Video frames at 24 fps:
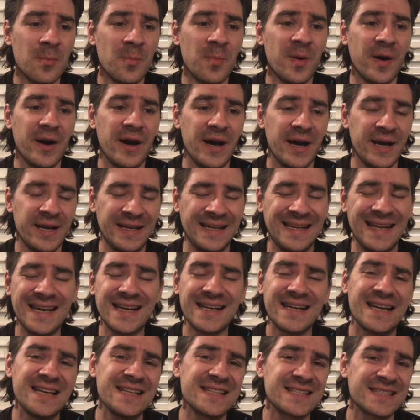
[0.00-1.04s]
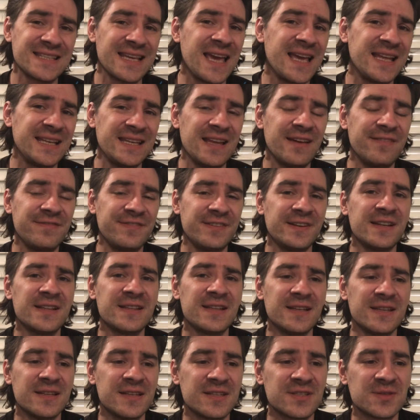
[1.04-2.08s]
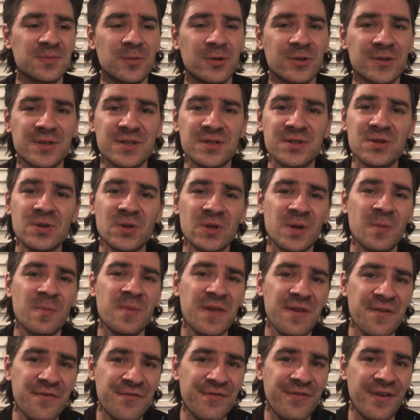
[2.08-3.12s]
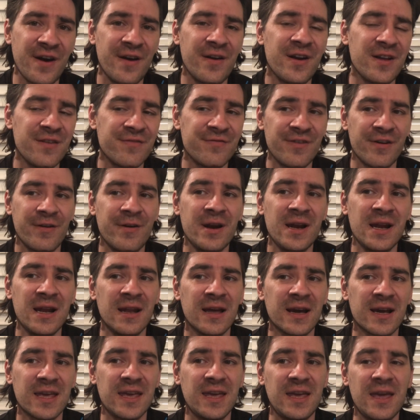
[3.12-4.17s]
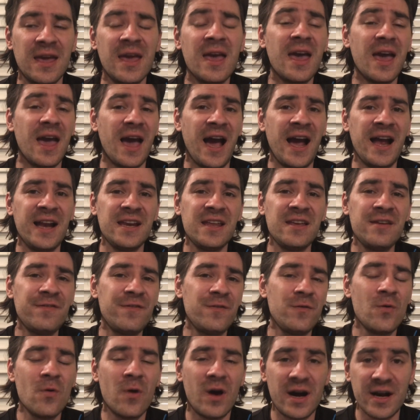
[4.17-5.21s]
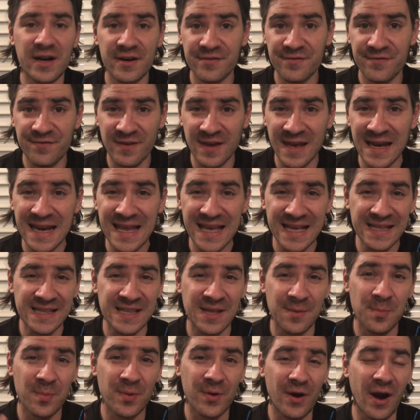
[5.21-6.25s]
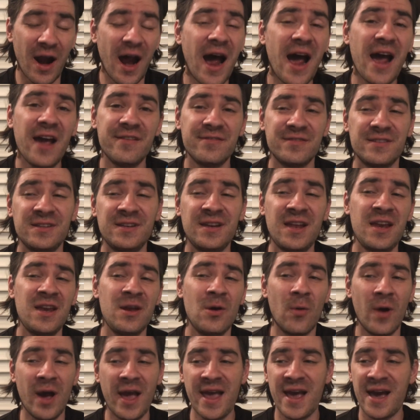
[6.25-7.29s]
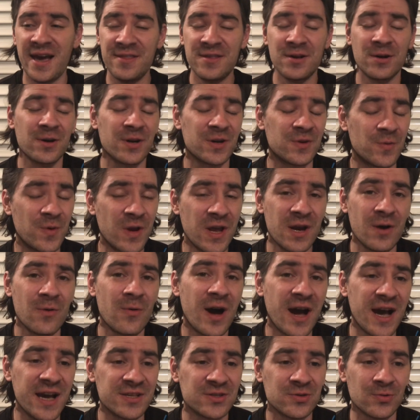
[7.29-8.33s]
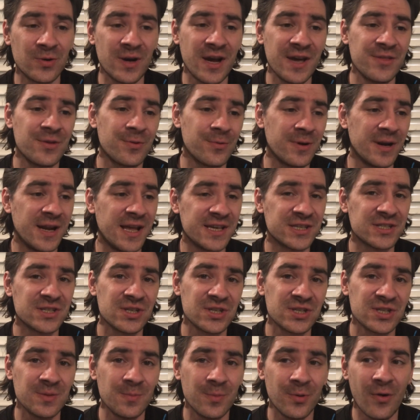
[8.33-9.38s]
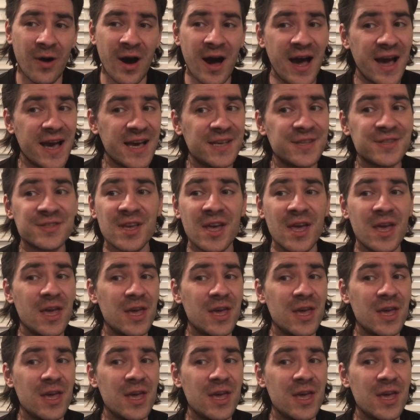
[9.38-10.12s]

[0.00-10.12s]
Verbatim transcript: but like i said definitely this month is going to be very very lucky and if you are feeling deprived in any way either career wise or either relationship wise